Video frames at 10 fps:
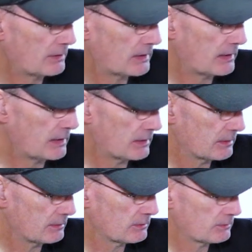the
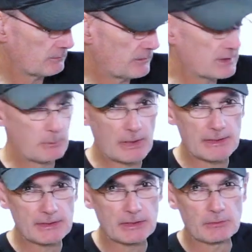
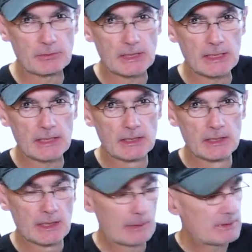visibility of
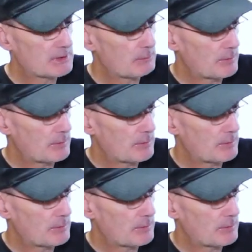some